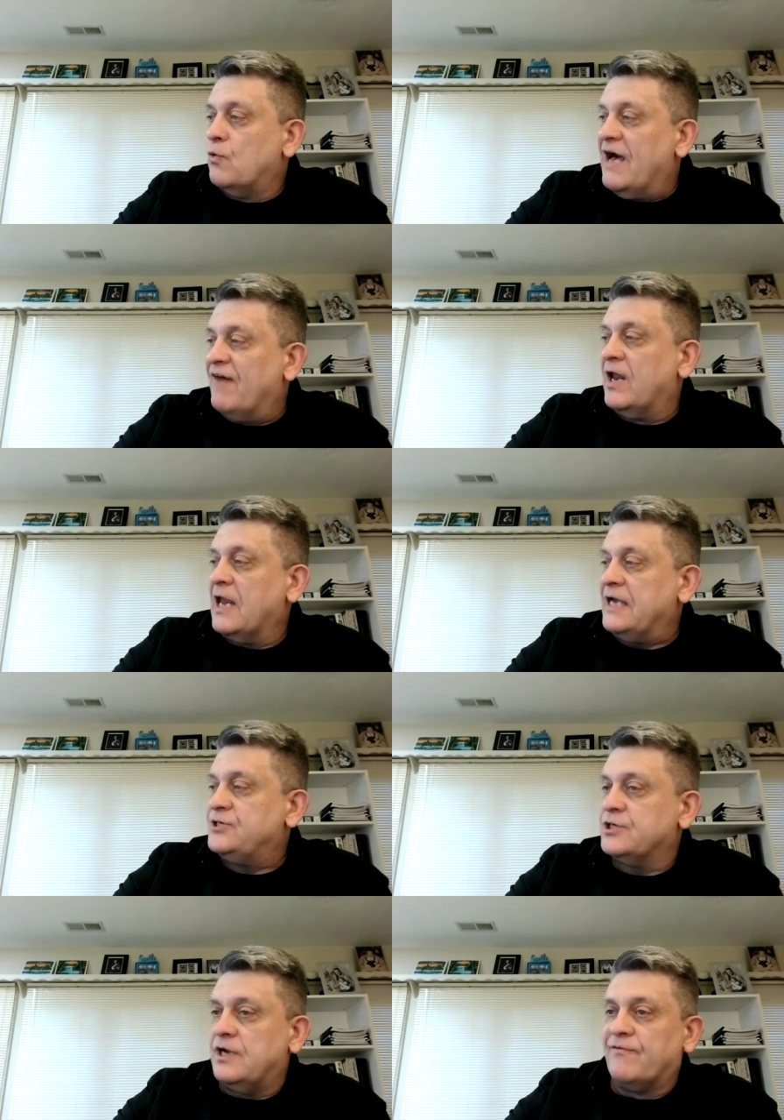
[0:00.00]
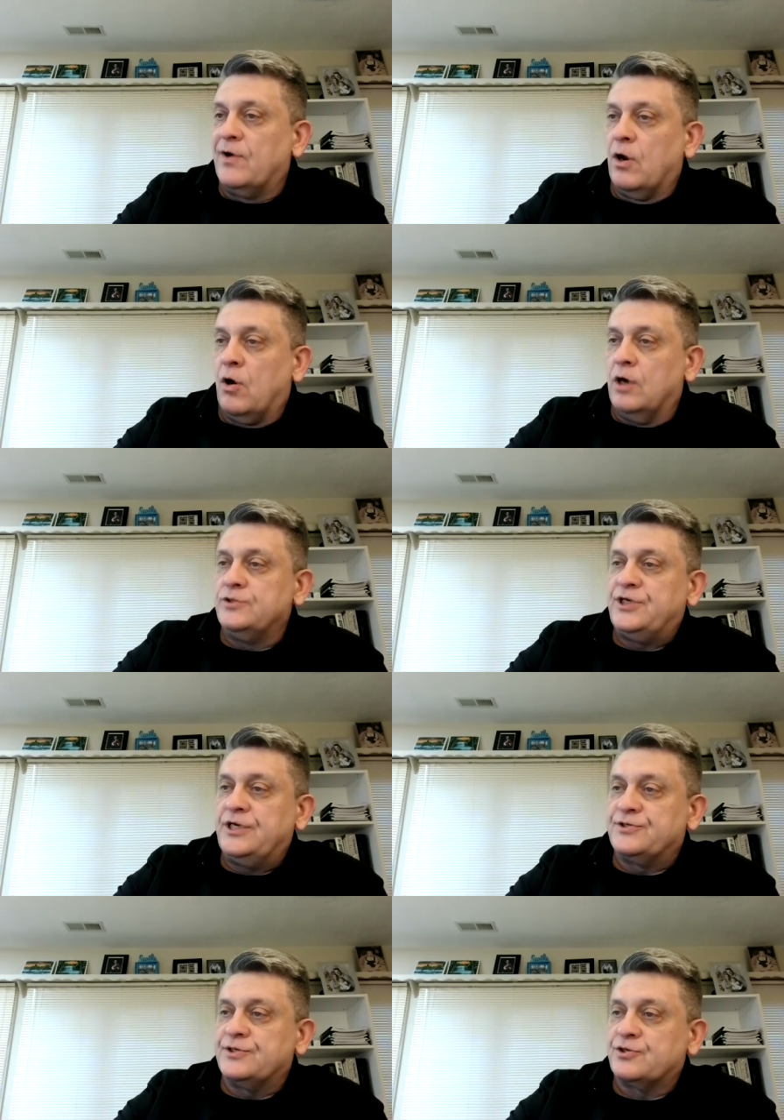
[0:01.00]
the revelation of our Lord
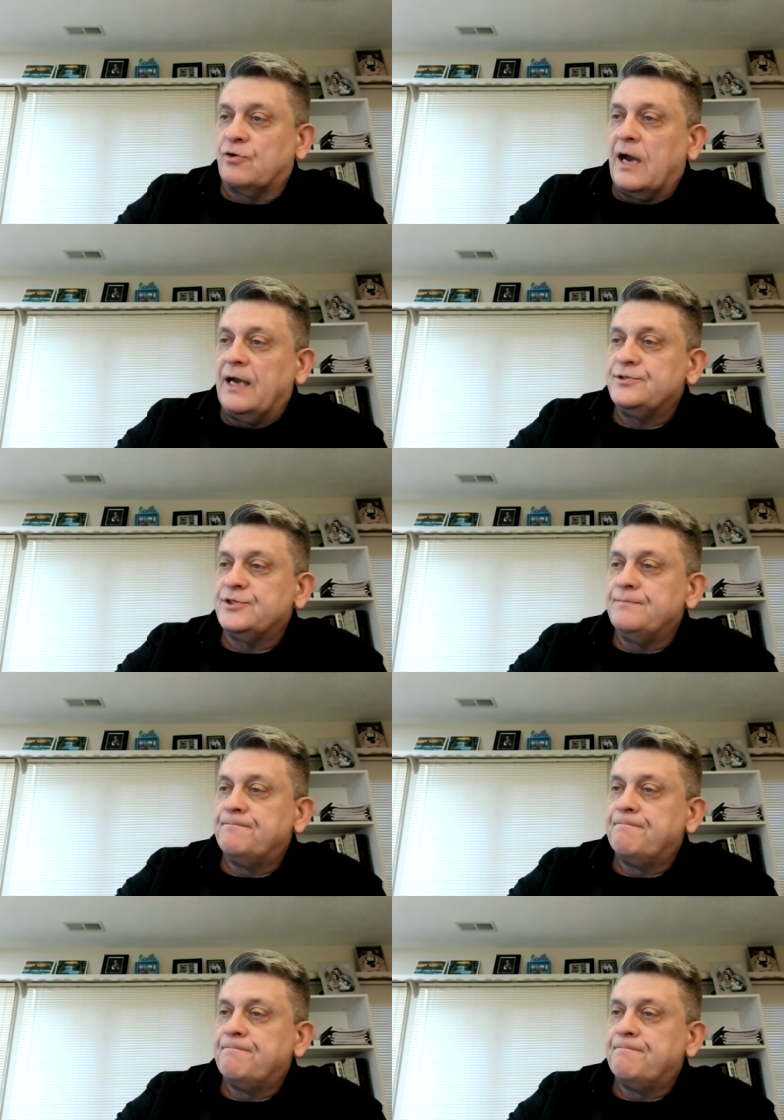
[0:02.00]
Jesus Christ,